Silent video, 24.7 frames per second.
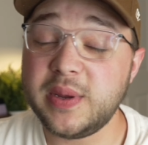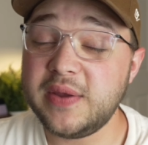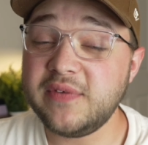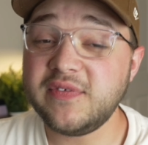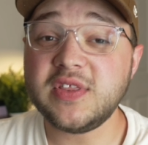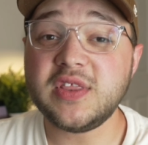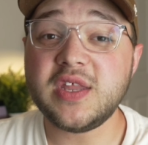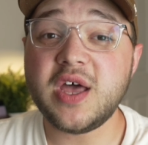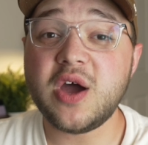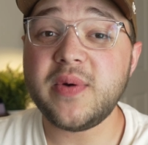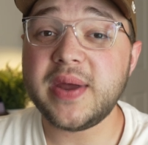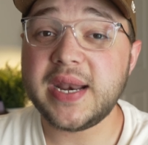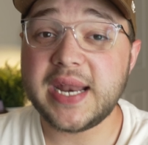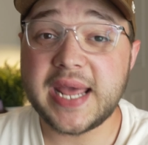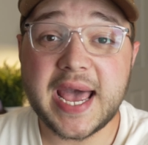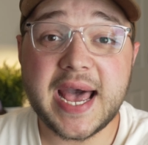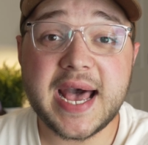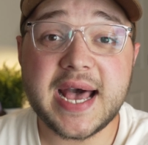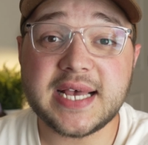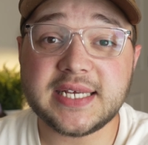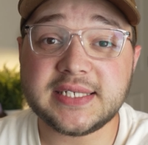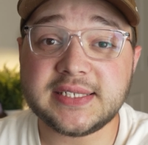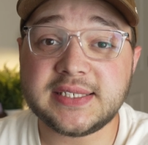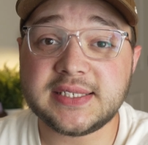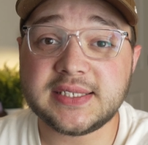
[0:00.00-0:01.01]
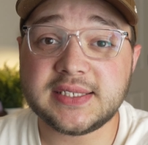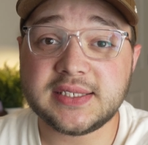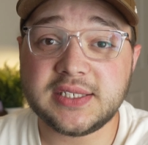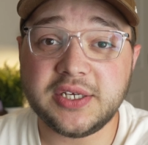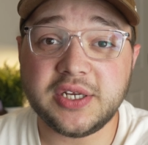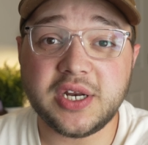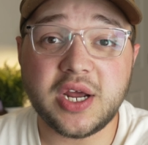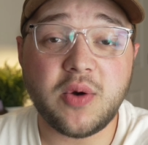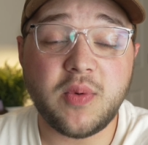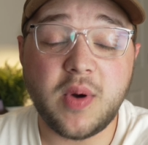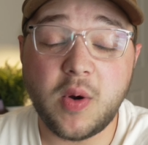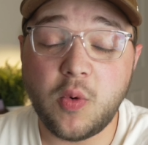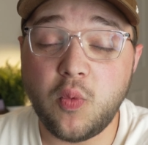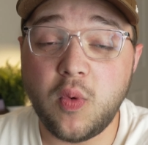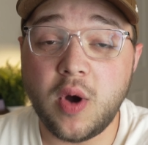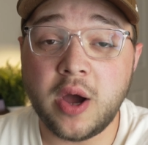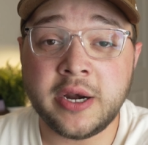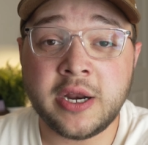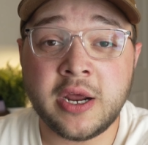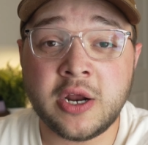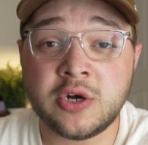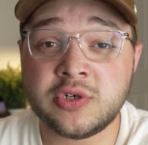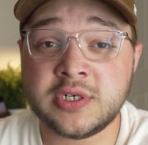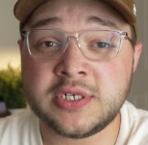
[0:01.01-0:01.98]
Even though it has, a
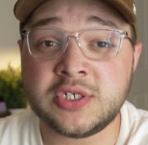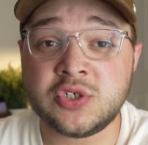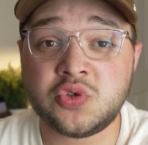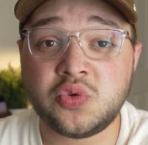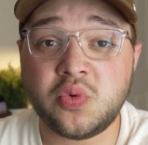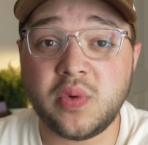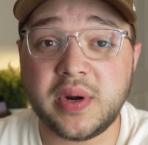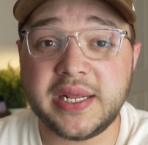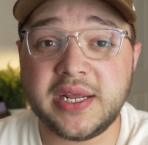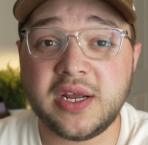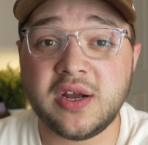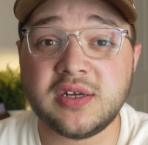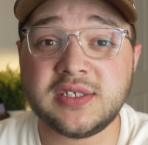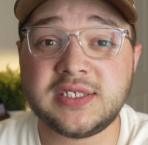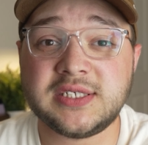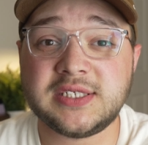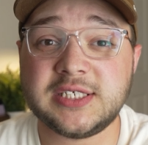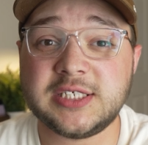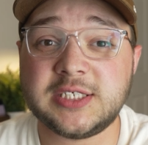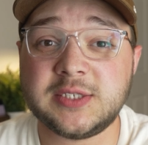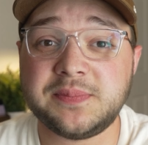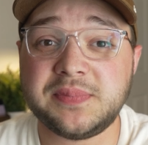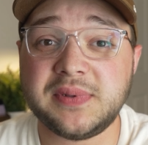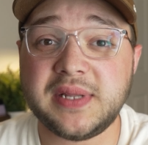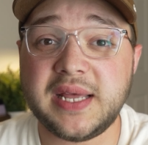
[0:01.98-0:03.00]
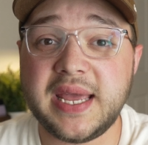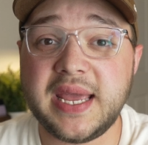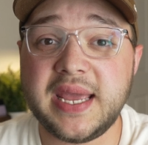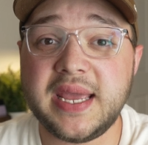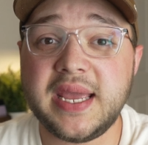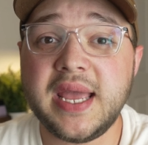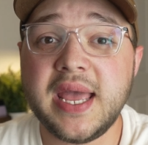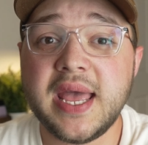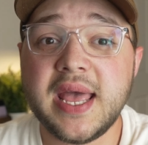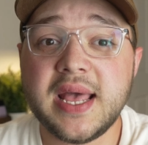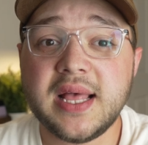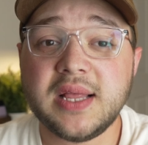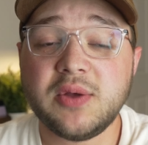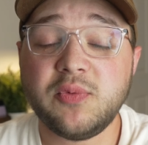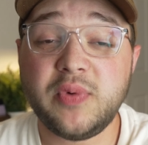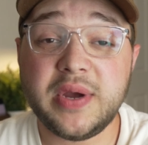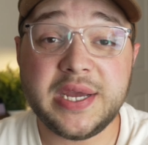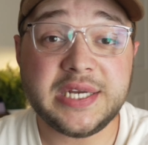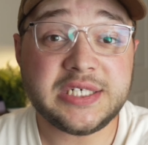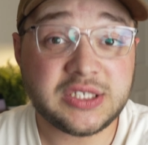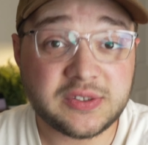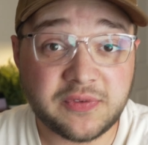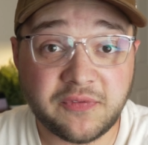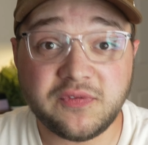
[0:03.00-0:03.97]
120 hertz display,
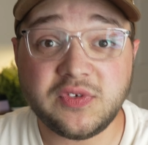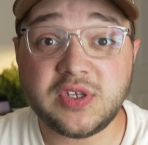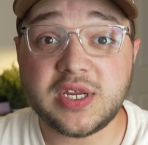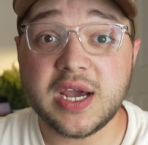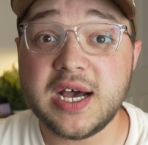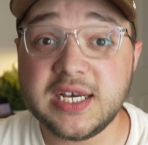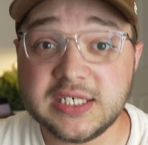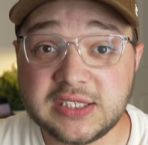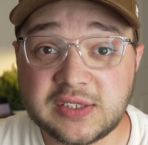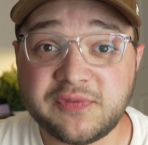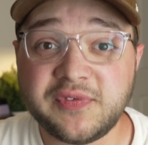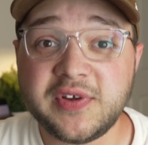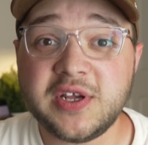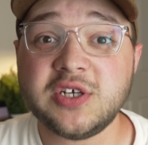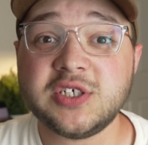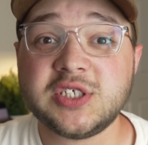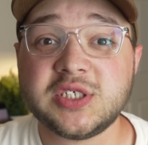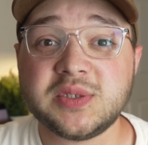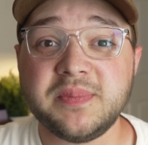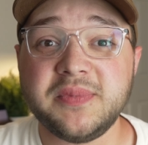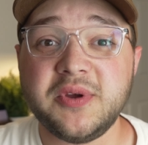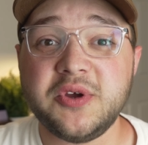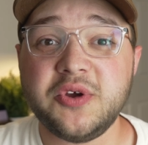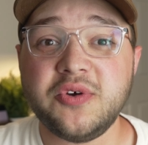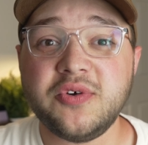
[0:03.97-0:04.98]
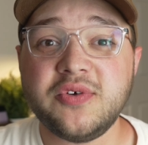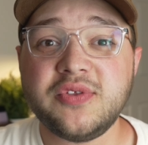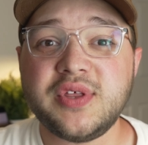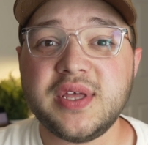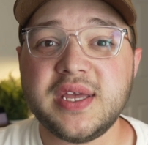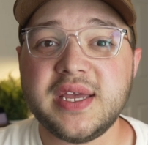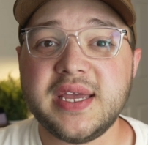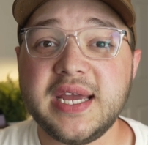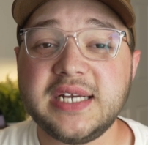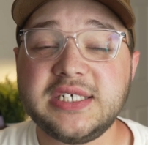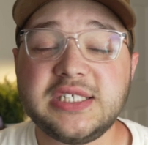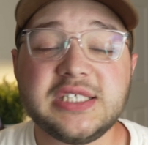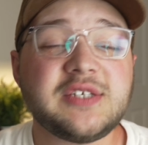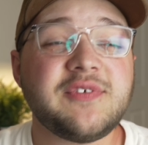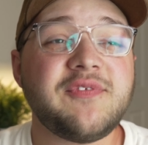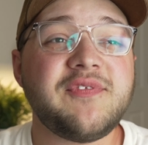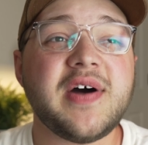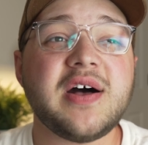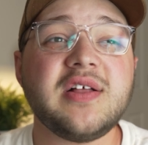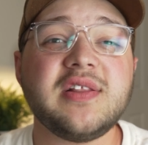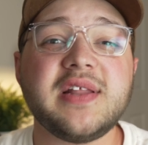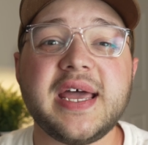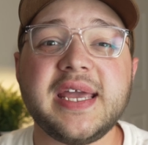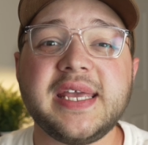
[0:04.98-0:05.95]
which does feel smooth, it just
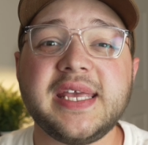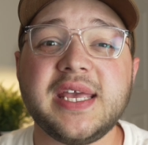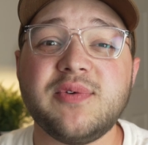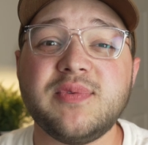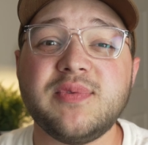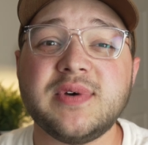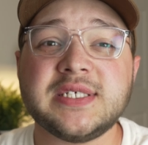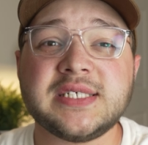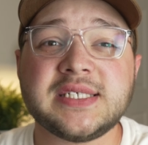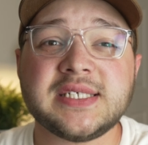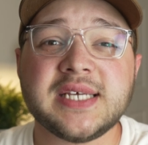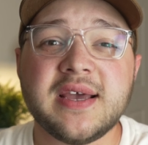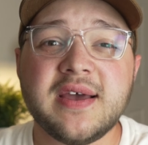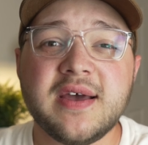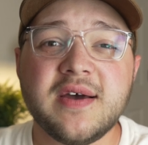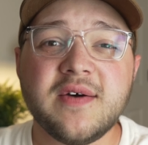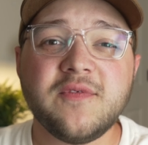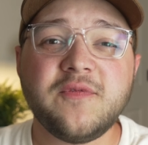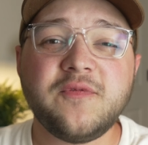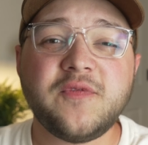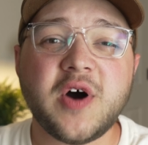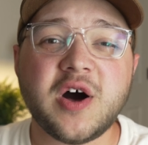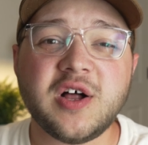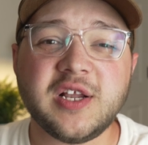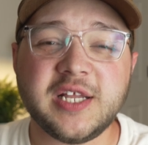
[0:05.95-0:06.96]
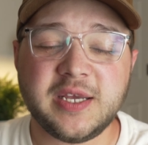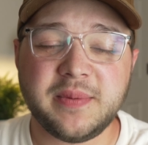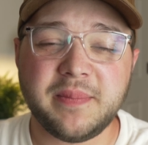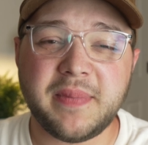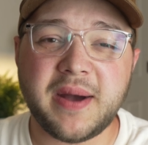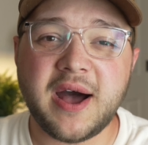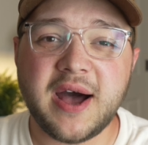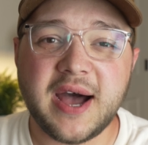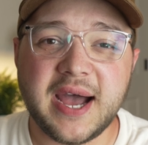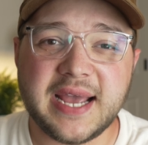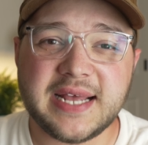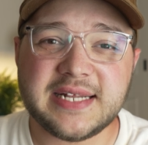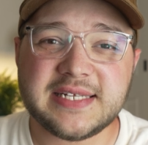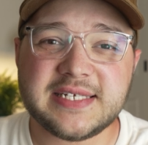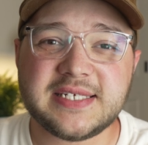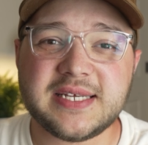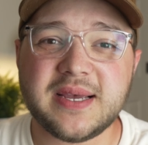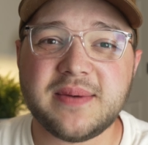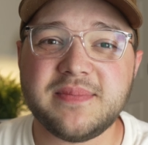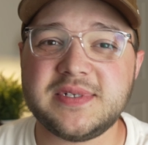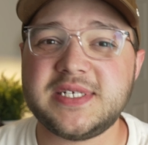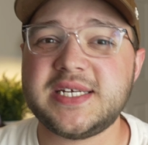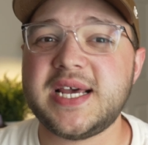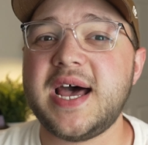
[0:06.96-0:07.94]
felt like it was falling behind
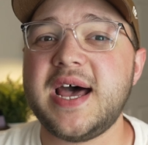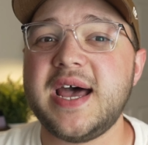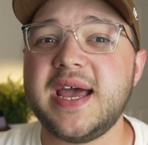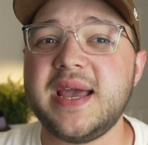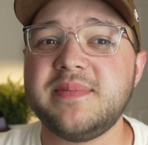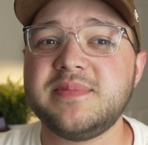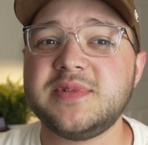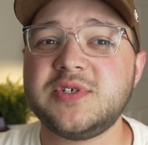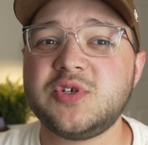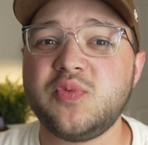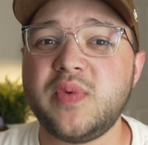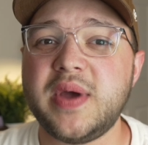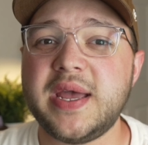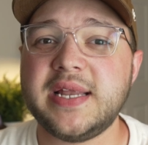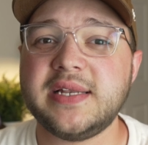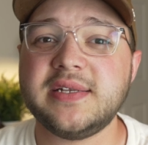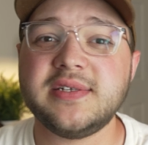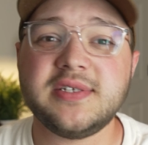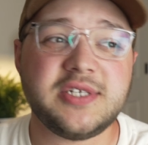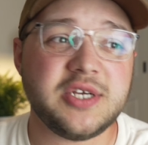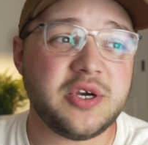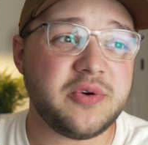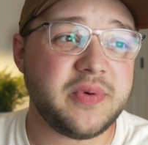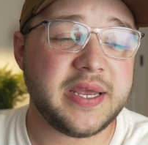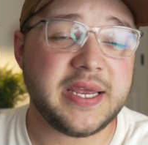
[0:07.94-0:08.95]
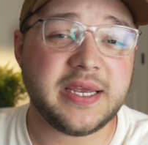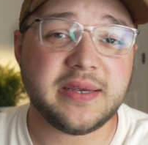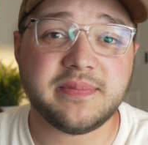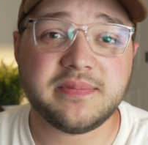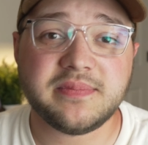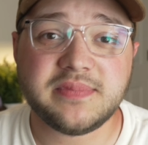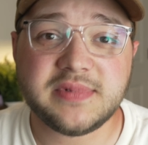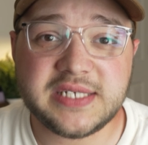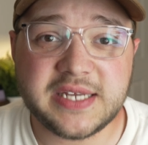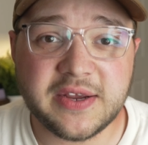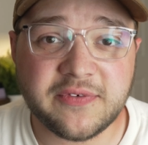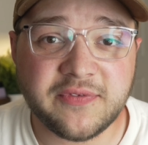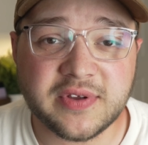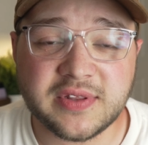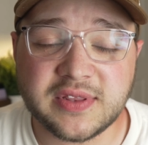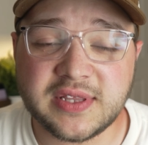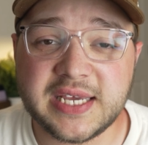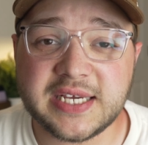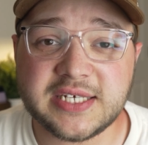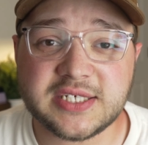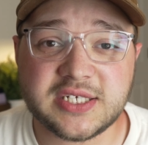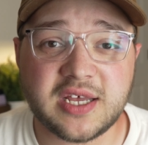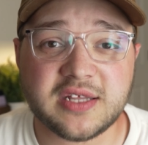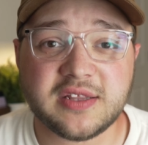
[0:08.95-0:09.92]
sometimes when doing different
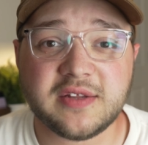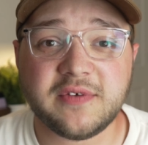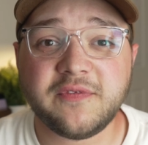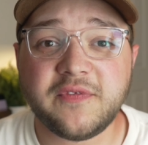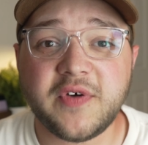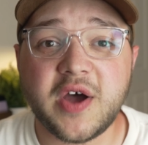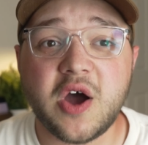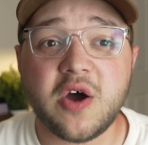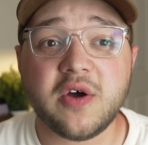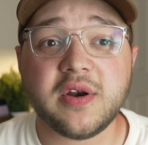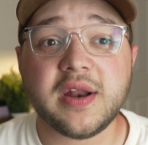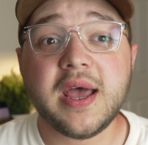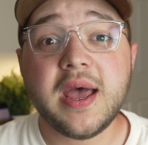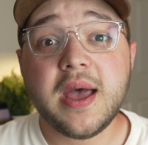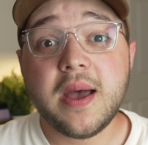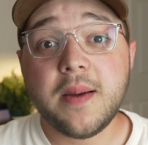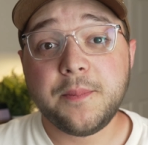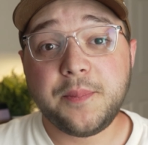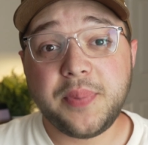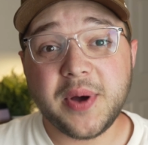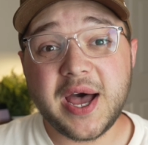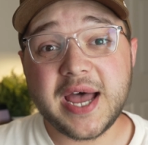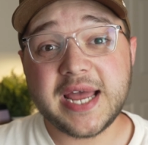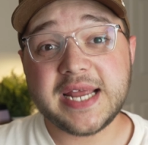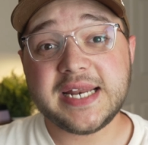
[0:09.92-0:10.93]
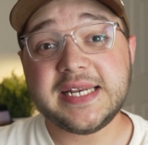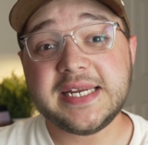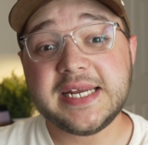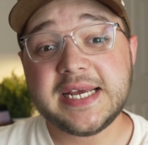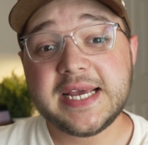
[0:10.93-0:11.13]
things on the phone. But